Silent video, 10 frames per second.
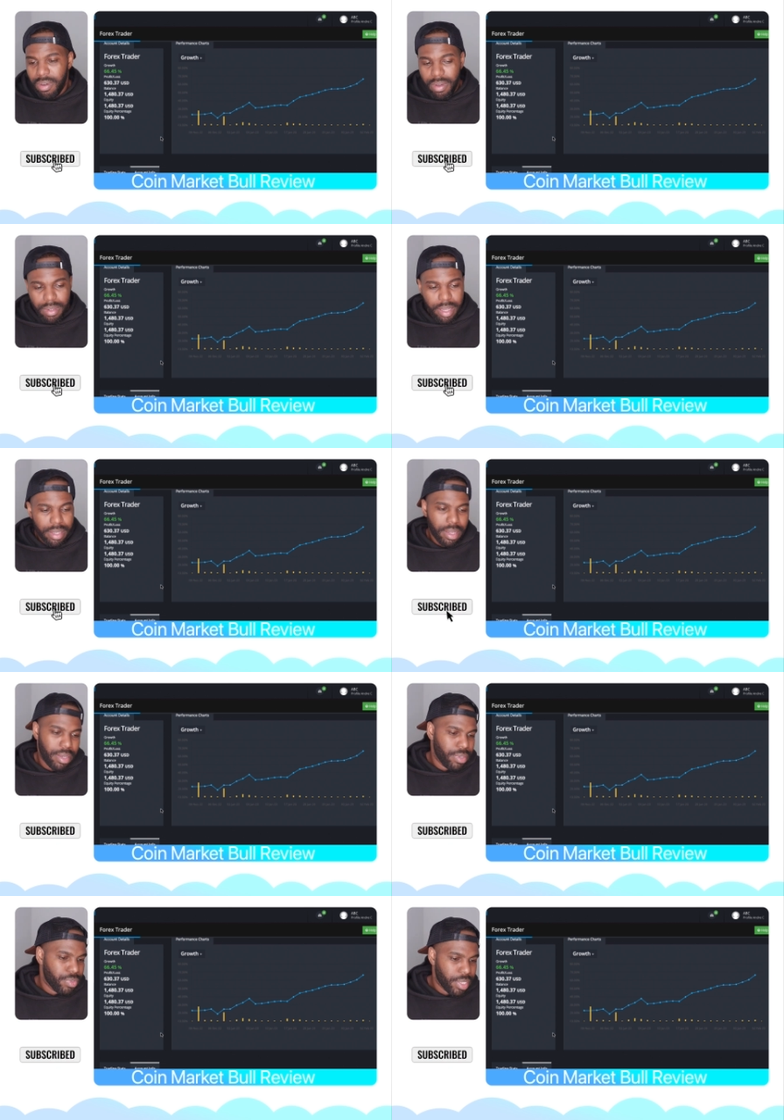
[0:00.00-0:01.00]
on, you know,
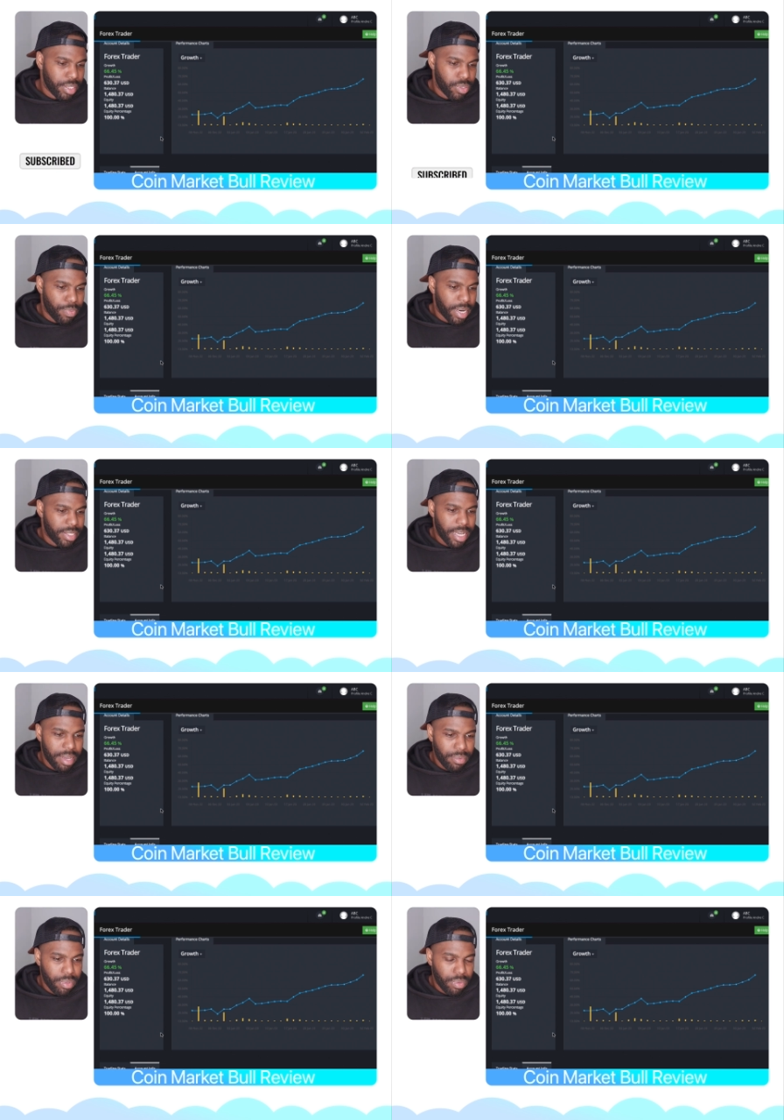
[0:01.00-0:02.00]
you know what I'm saying. So by the
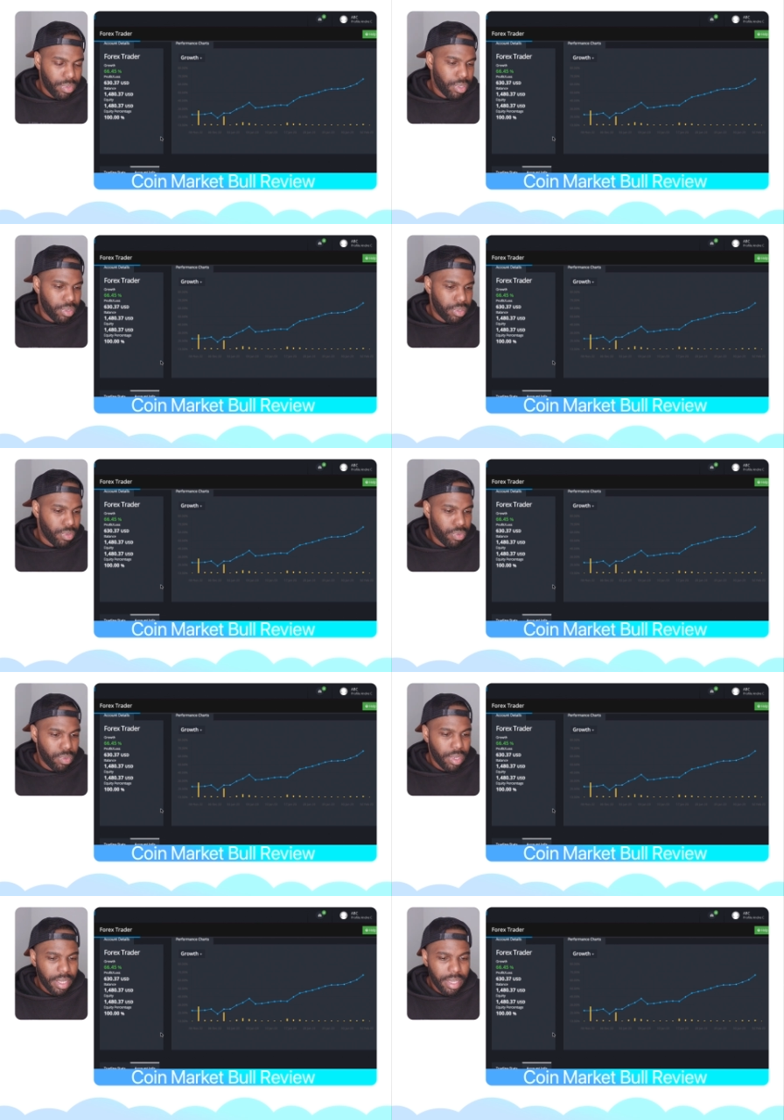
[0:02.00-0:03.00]
time you you know you
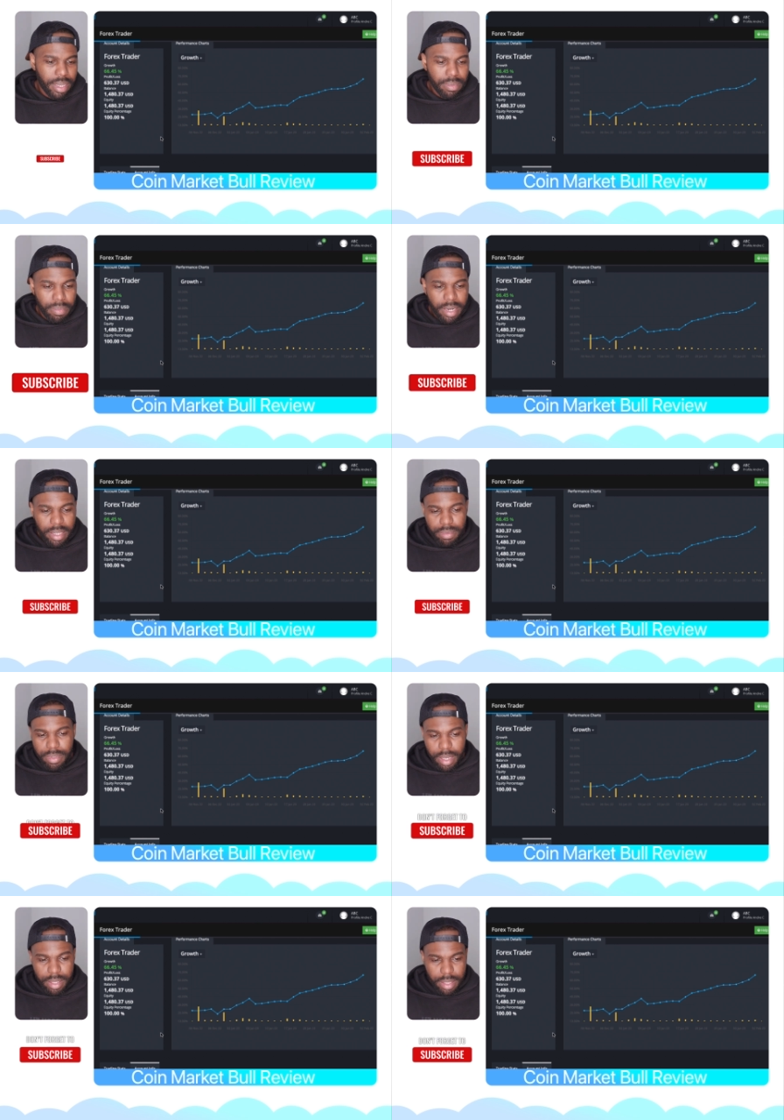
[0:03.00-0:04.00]
get money,
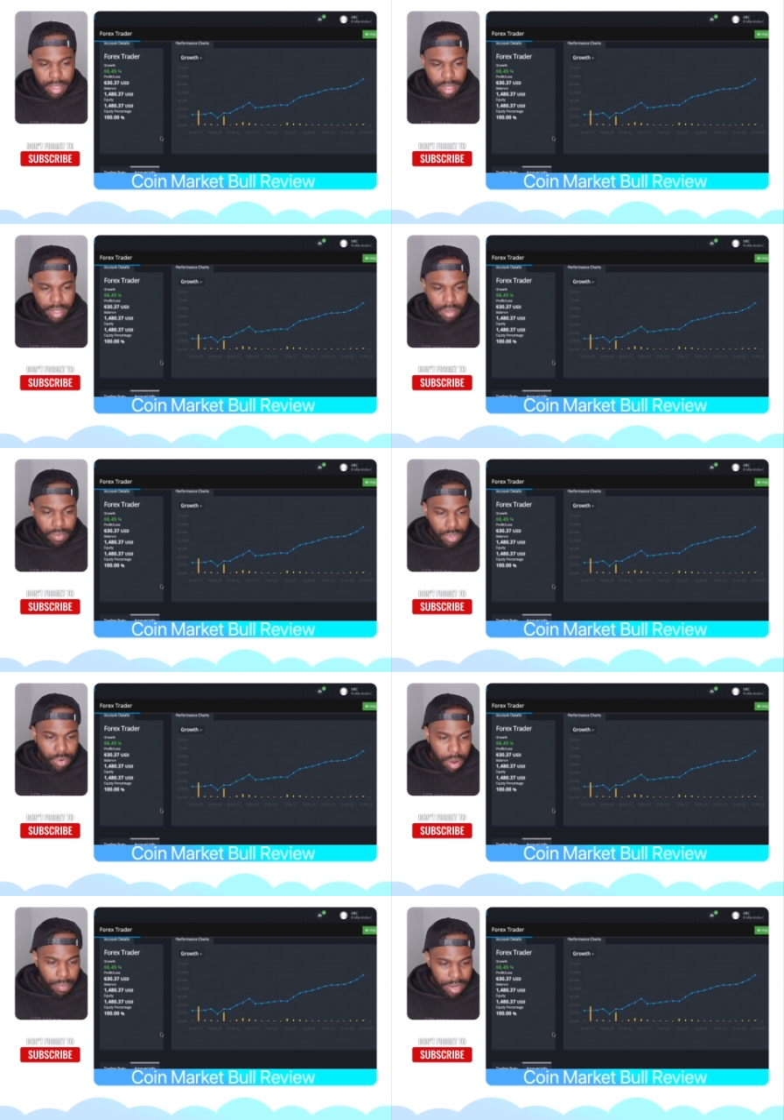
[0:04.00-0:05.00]
get get the
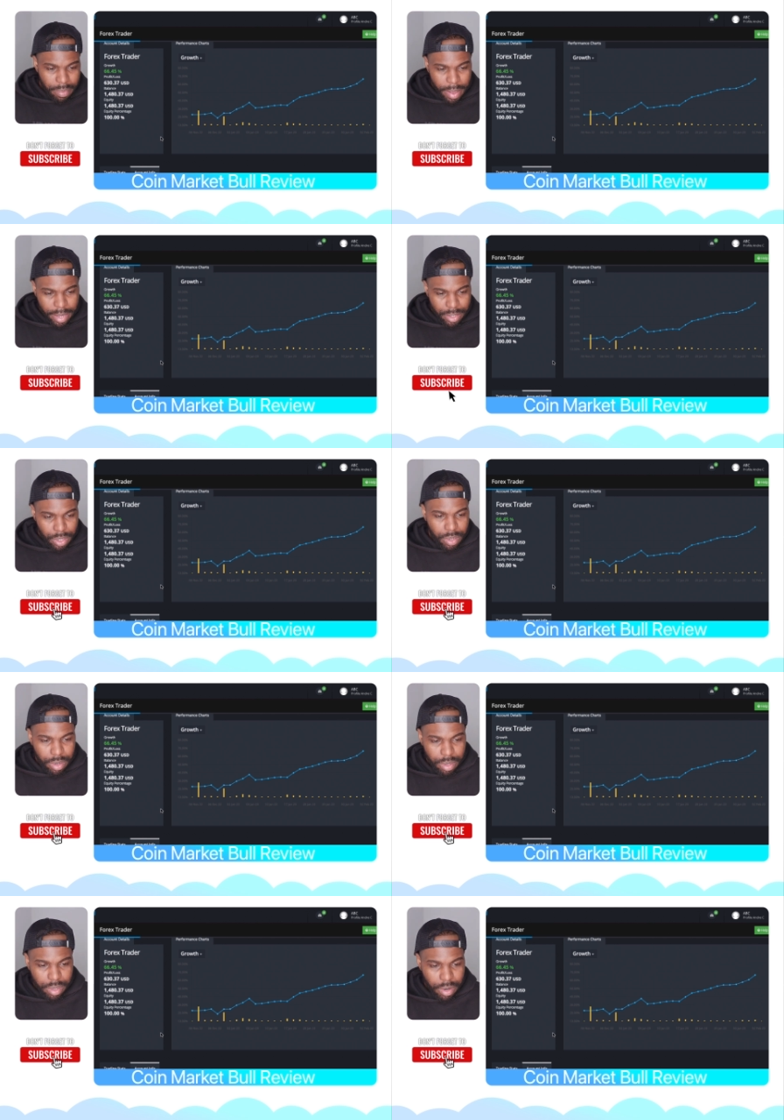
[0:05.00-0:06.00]
withdrawal money back to
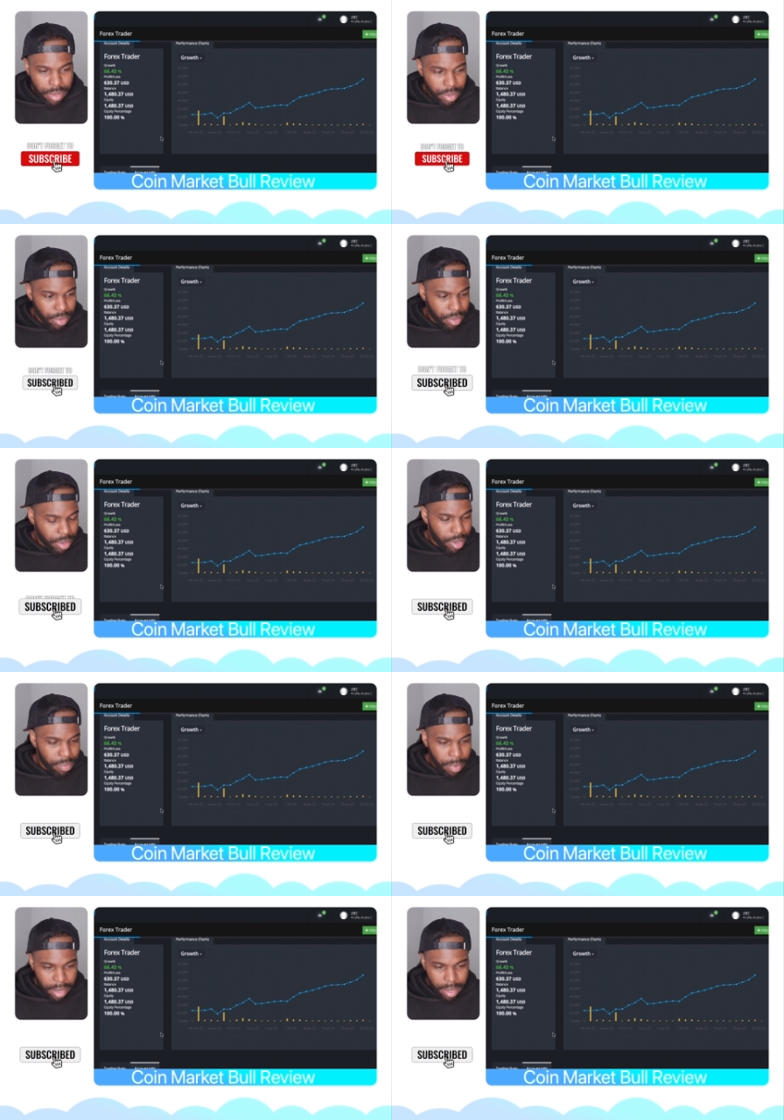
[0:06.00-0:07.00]
your your your uh,
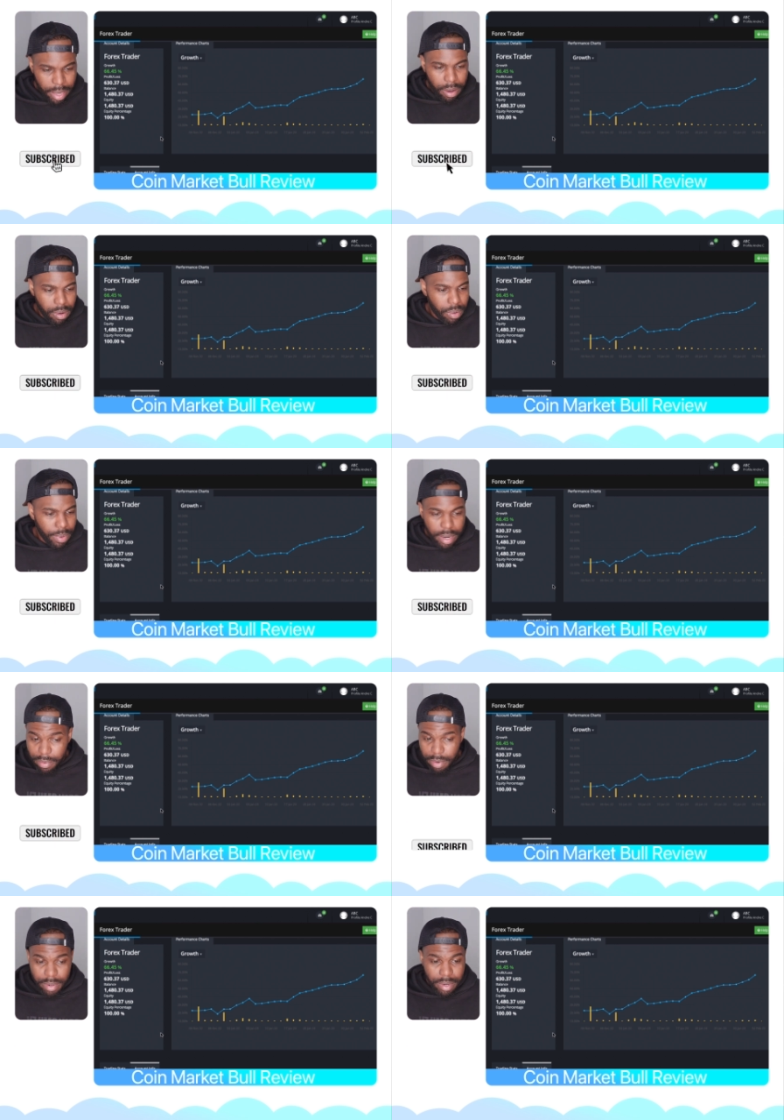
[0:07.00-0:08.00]
bank account or whatever,